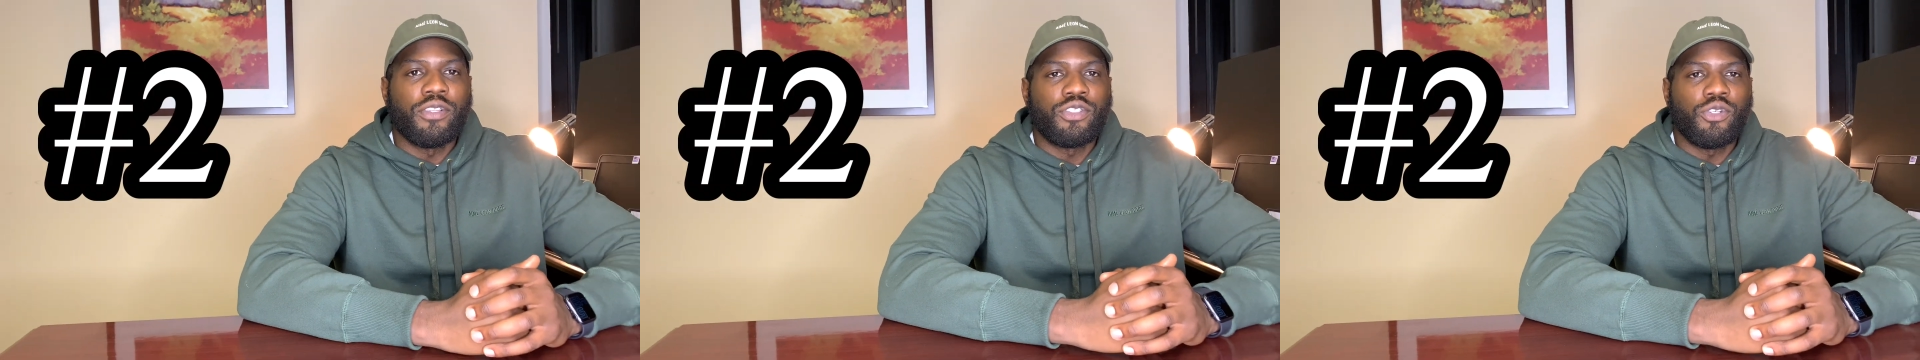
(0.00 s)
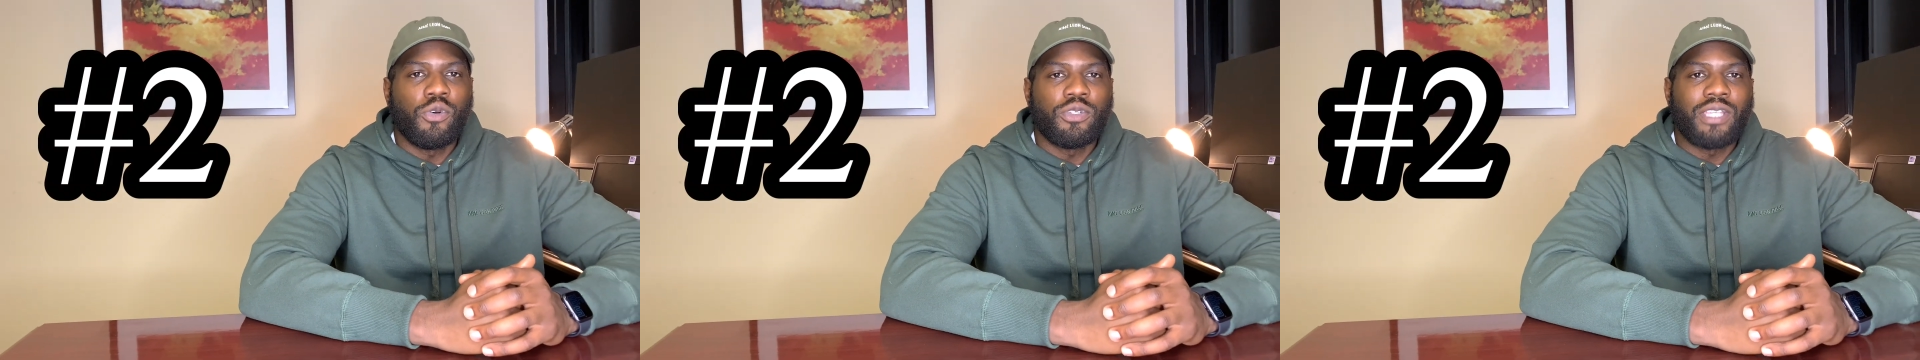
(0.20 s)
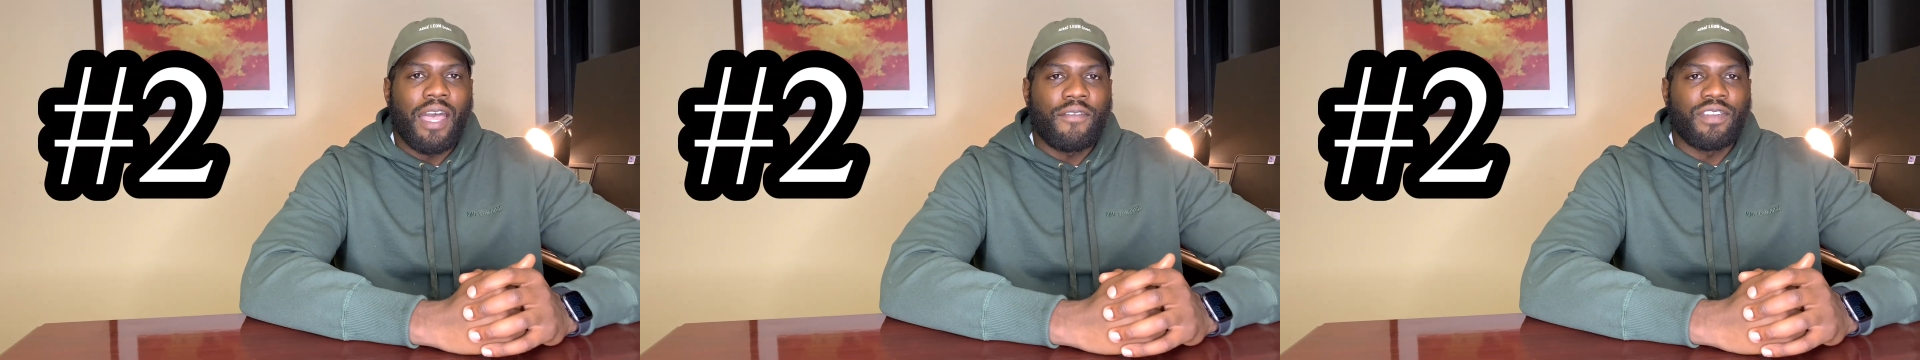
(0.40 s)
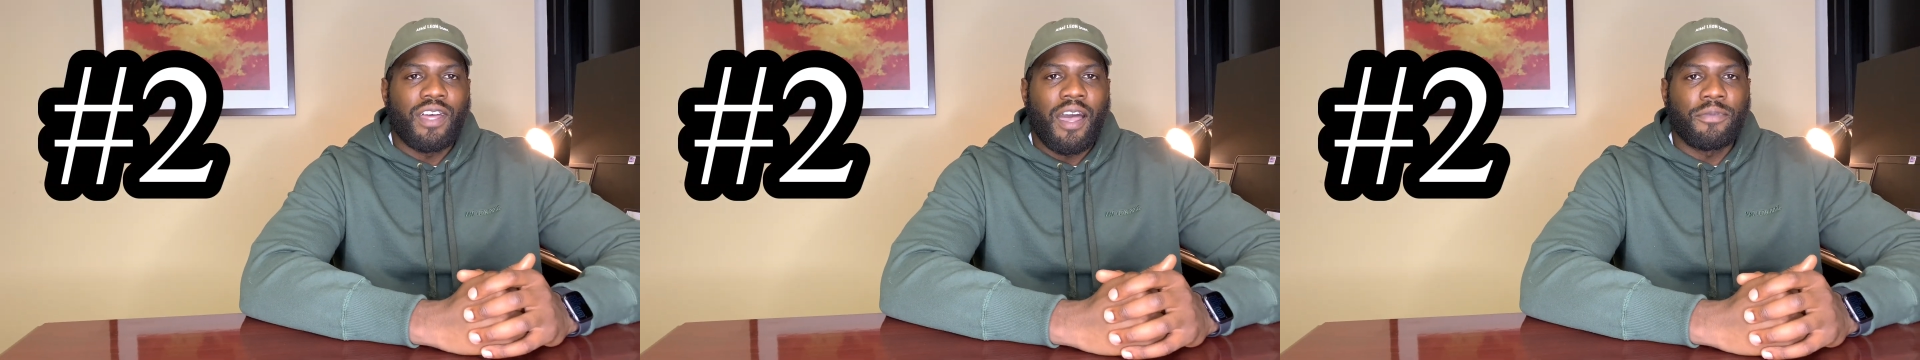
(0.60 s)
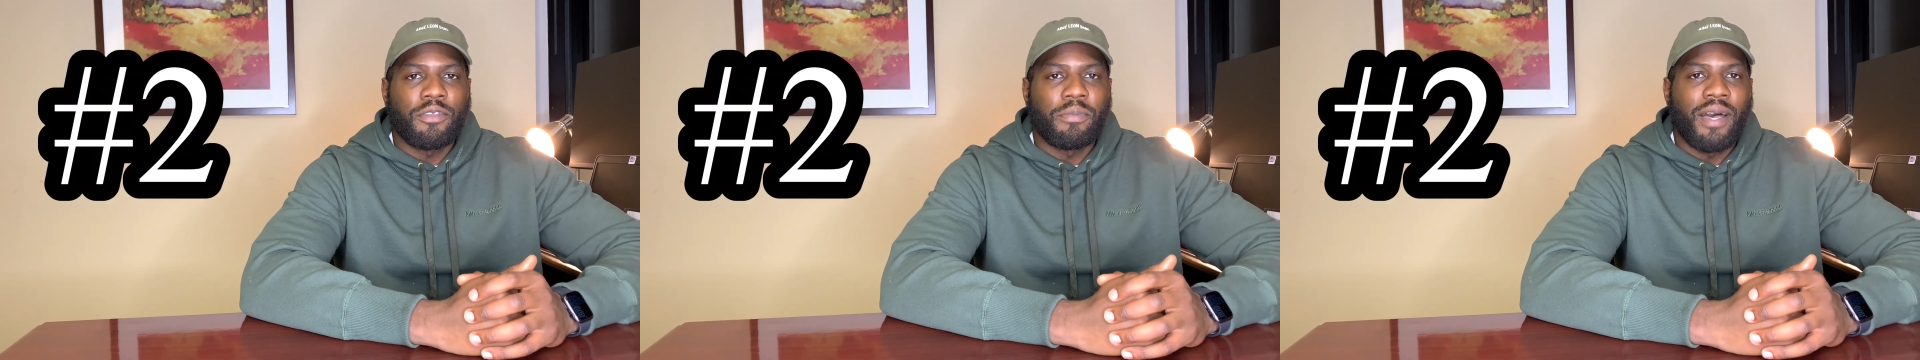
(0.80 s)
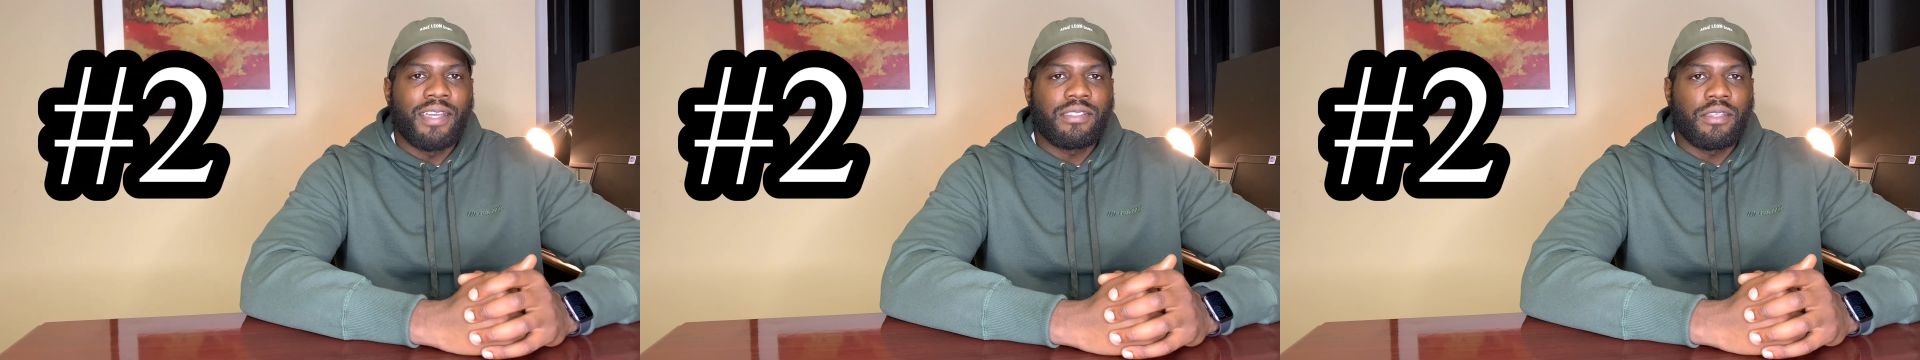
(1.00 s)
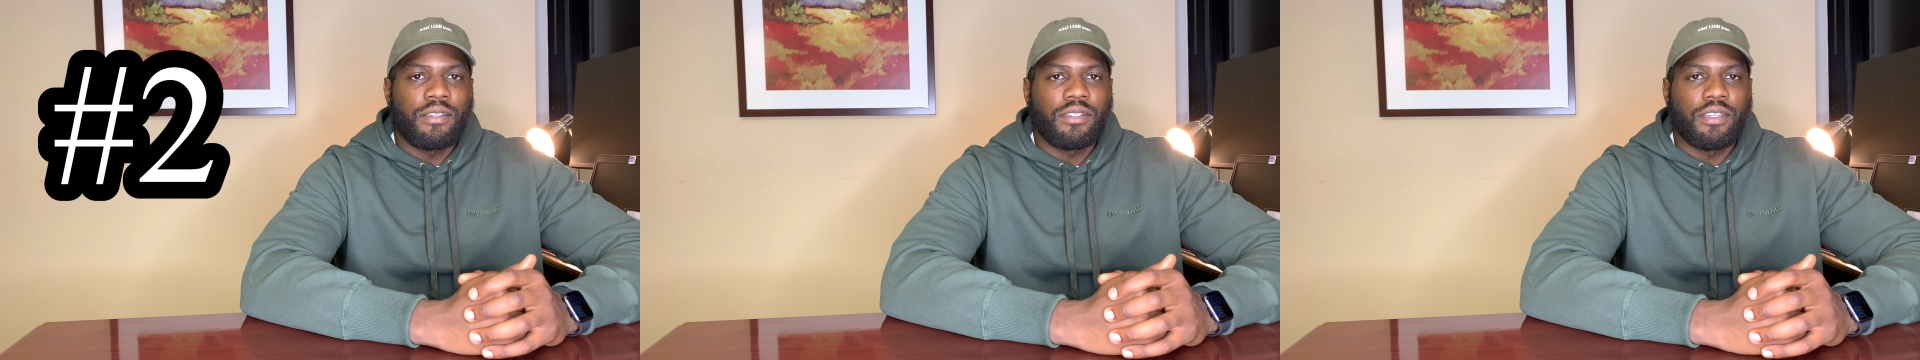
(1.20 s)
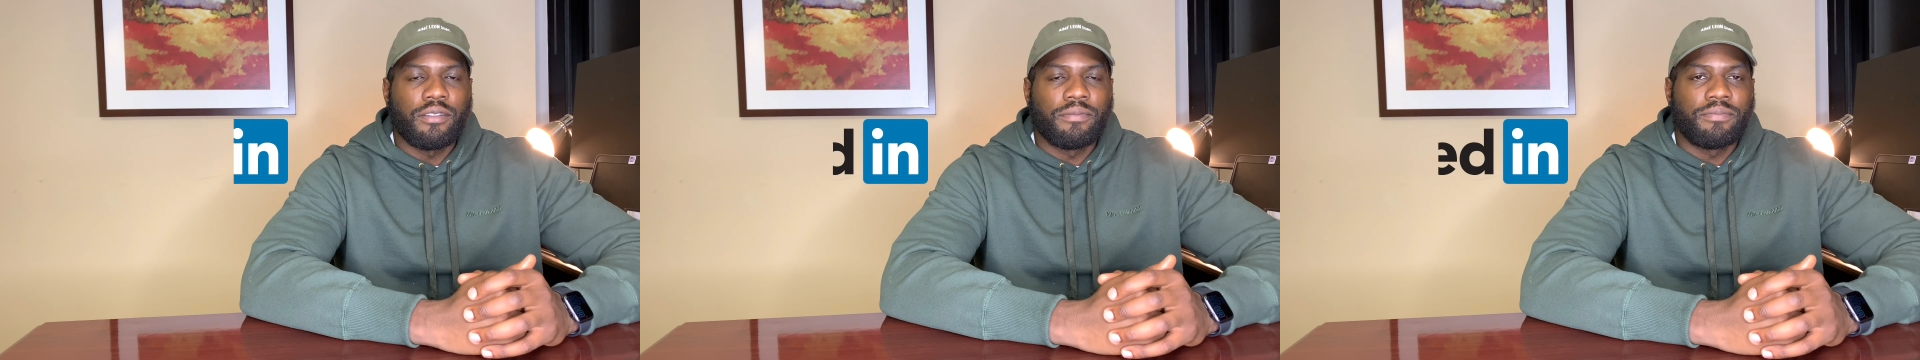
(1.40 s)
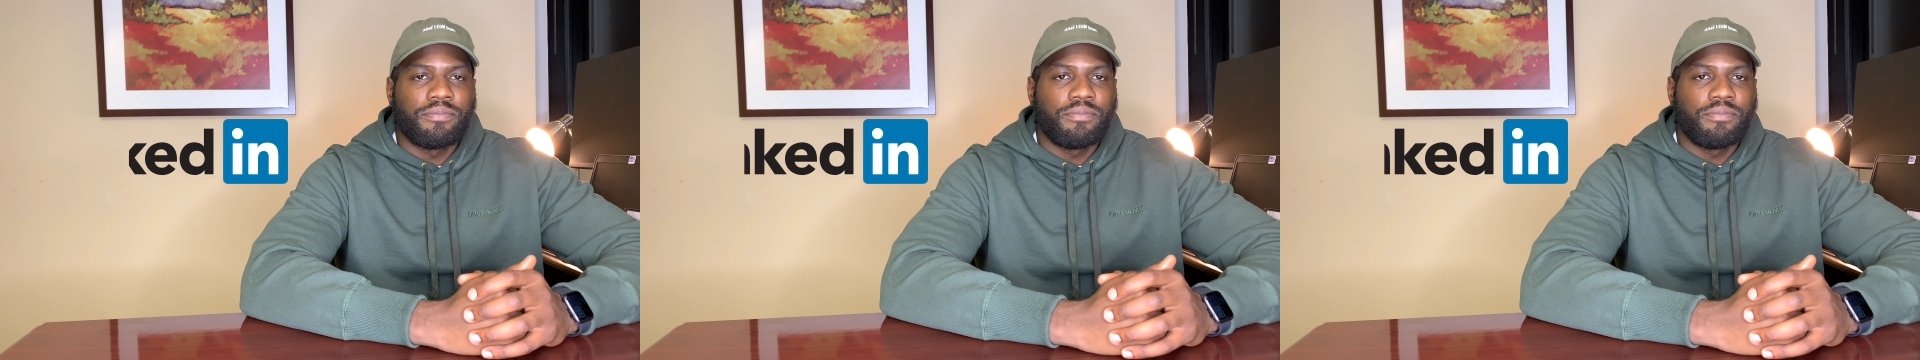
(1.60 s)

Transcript: 2 is having an optimized LinkedIn.